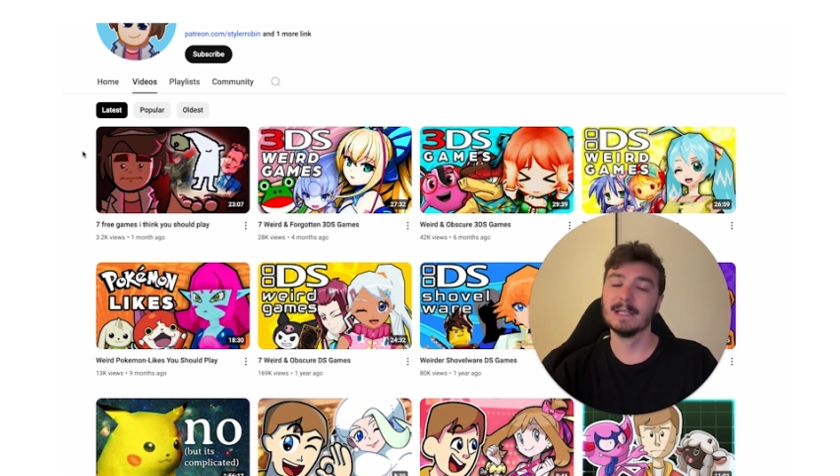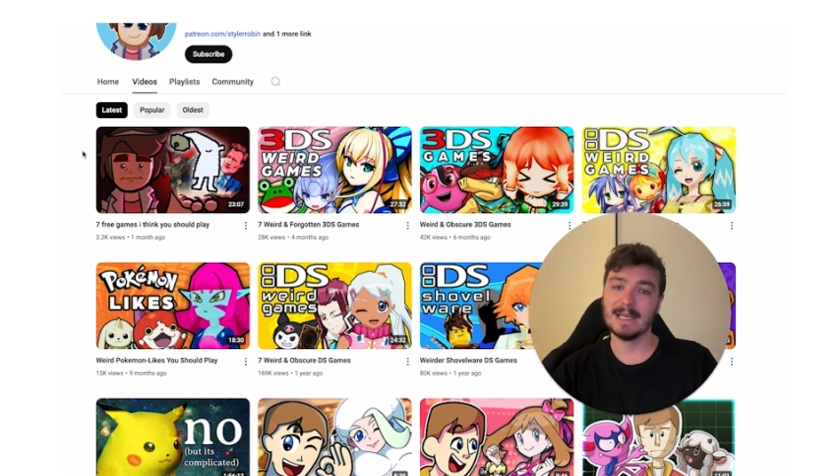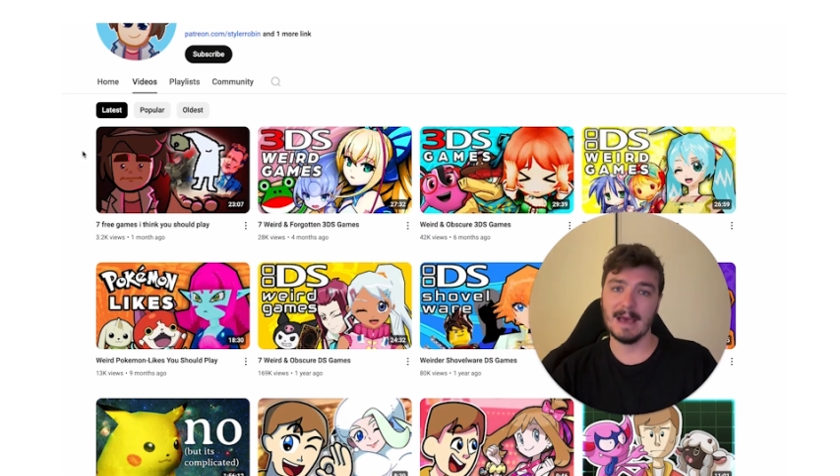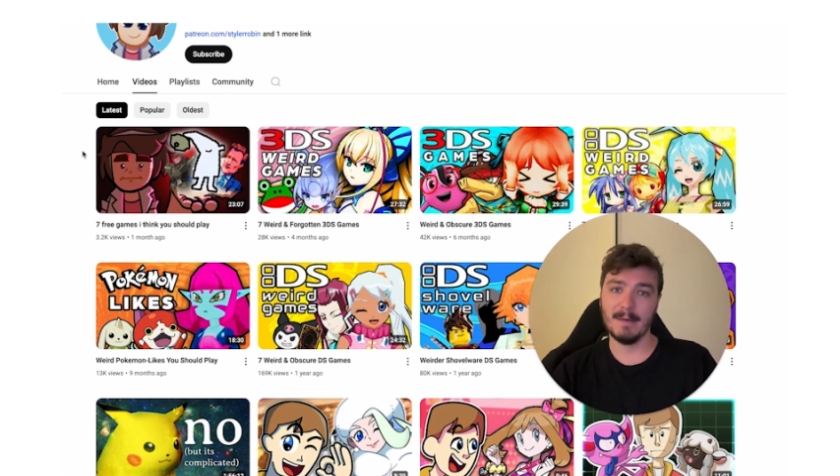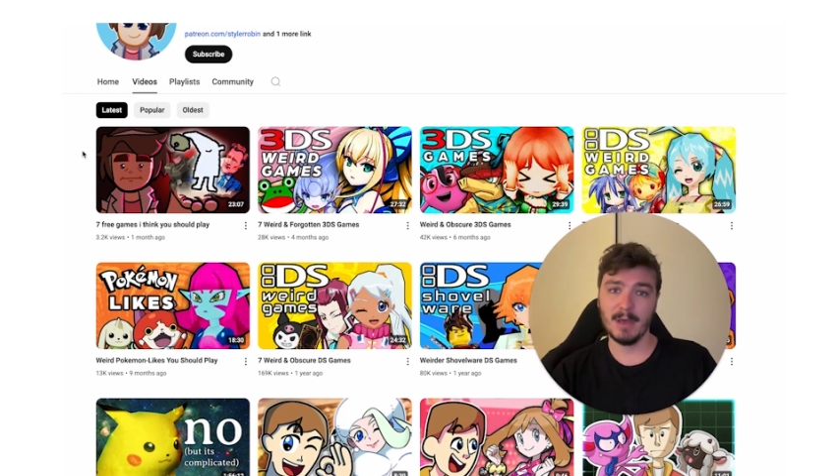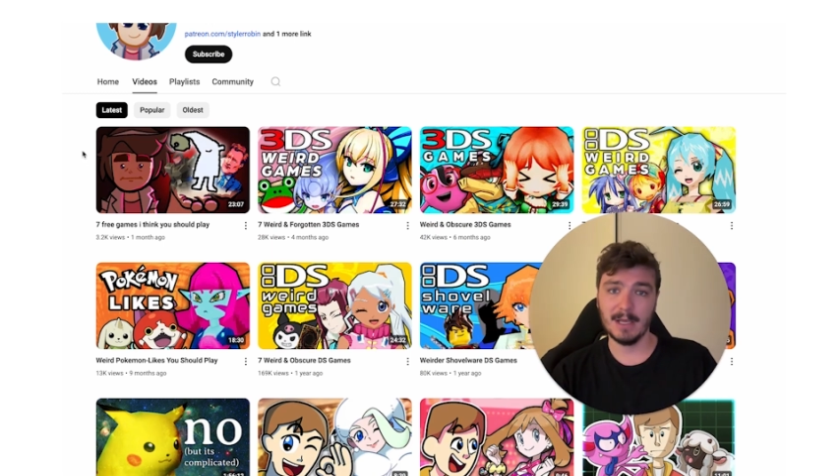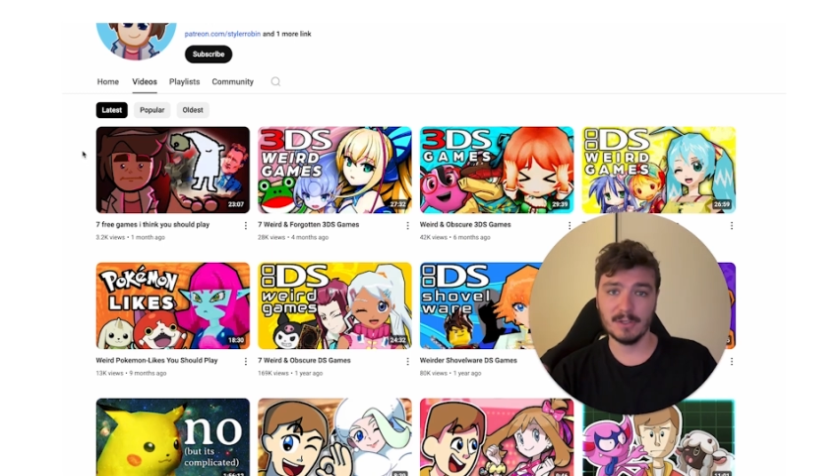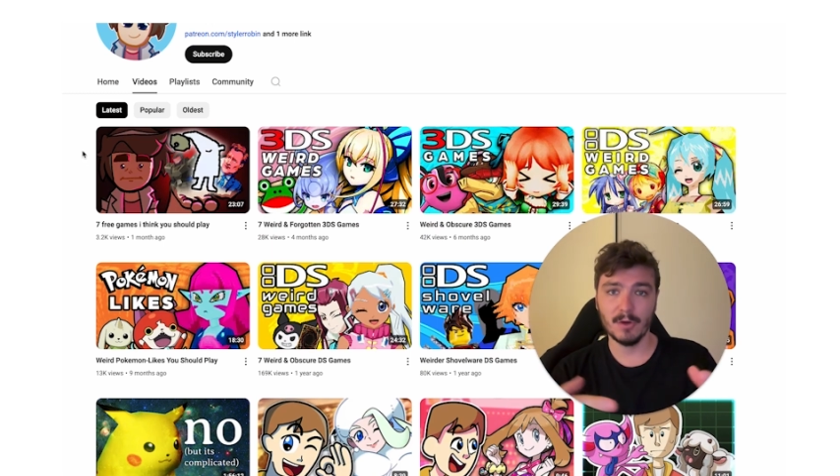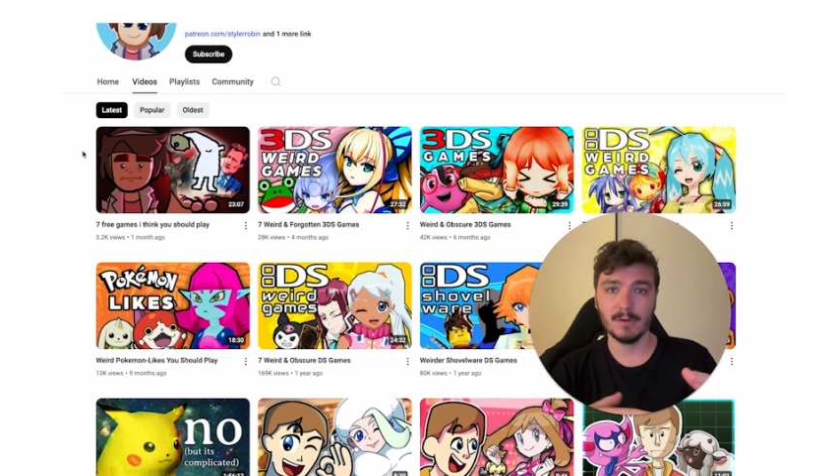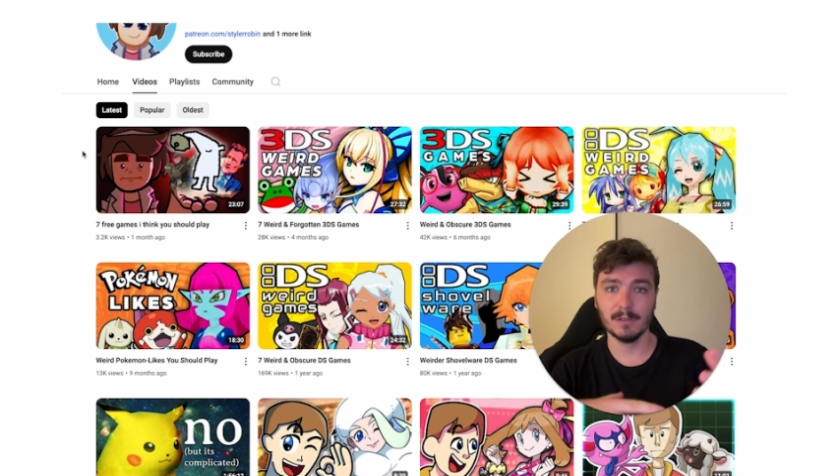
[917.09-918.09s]
TAM being
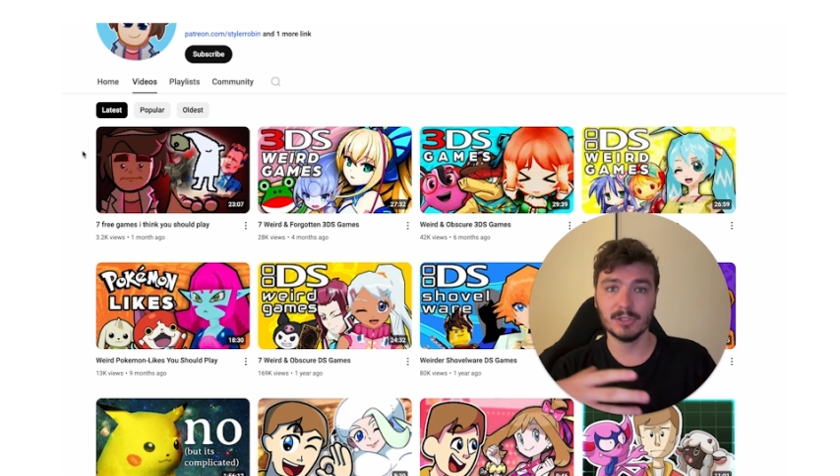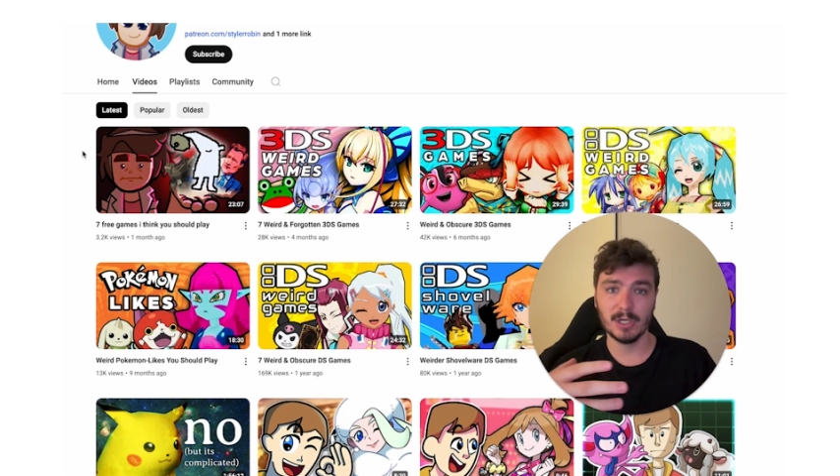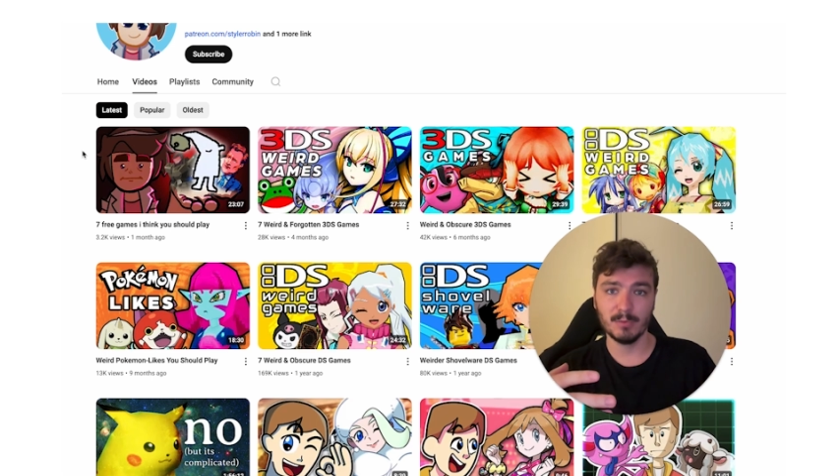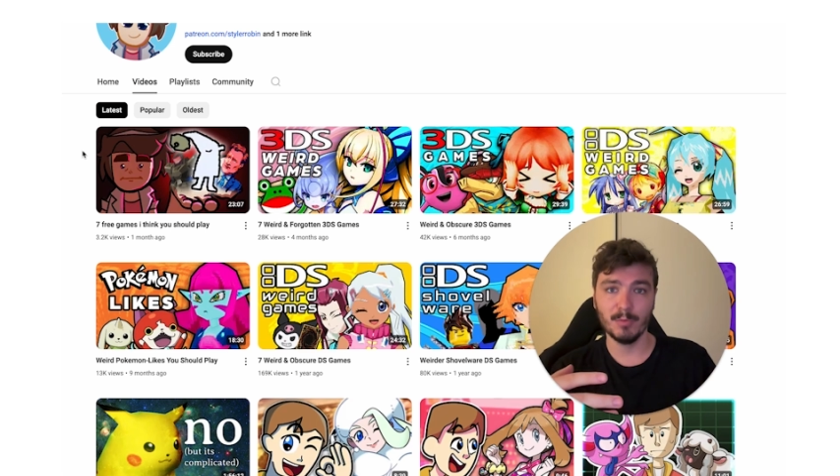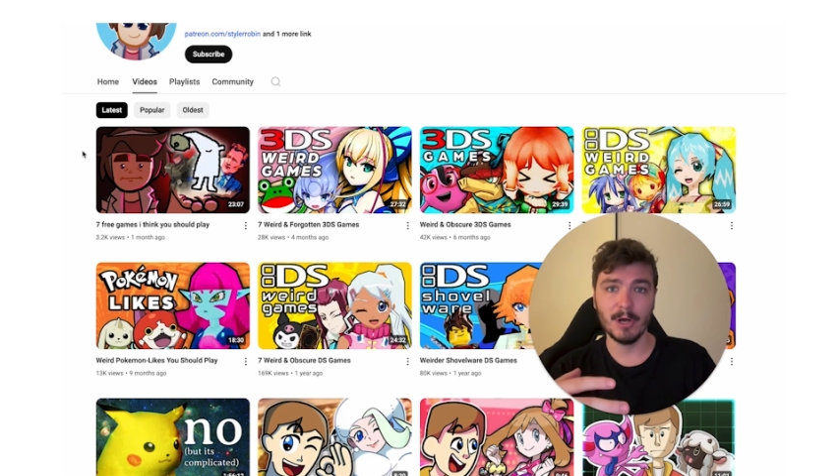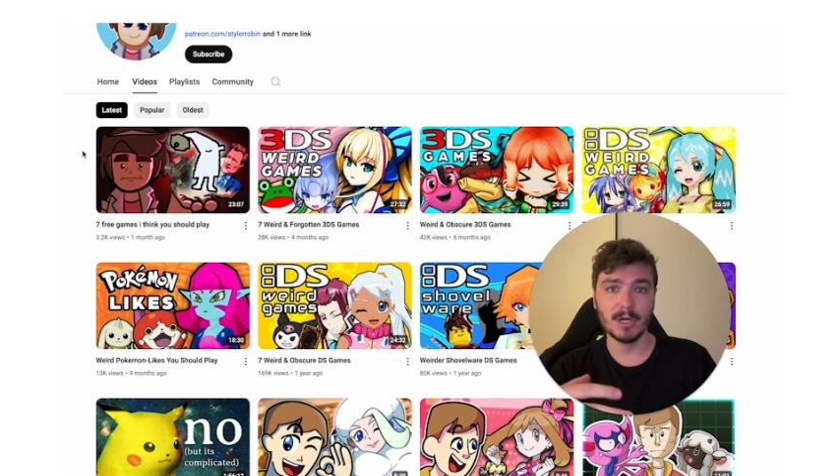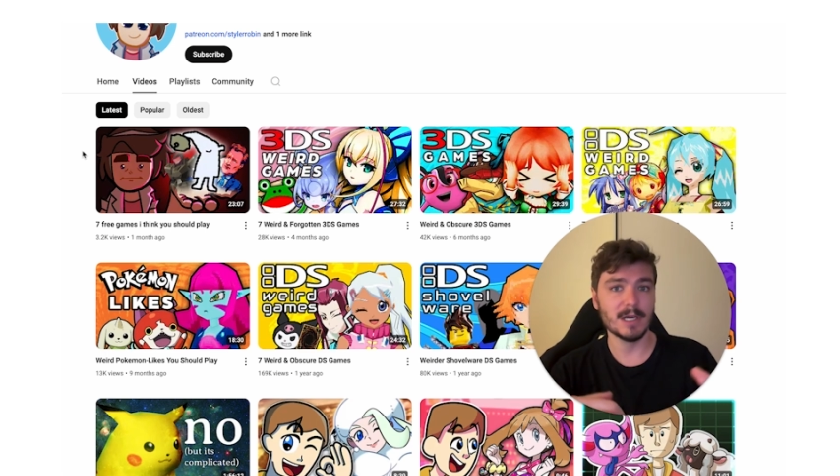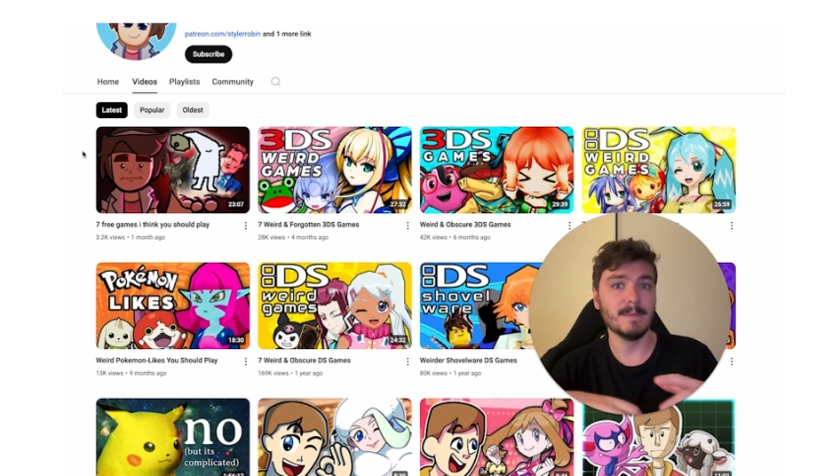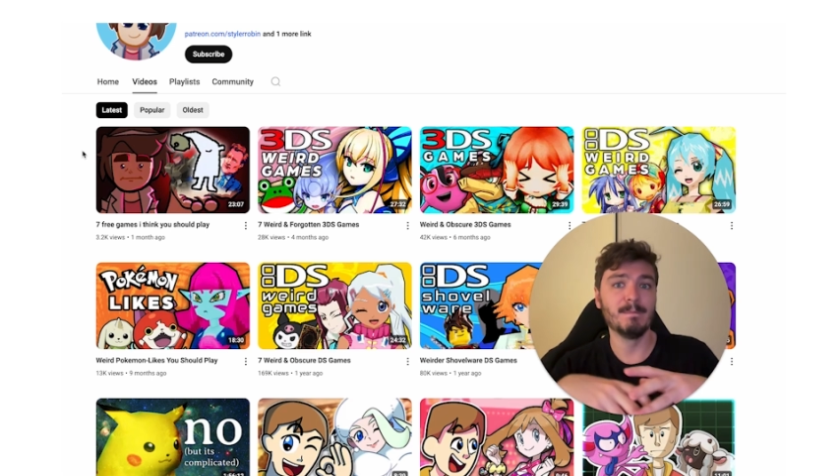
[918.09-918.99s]
total addressable market,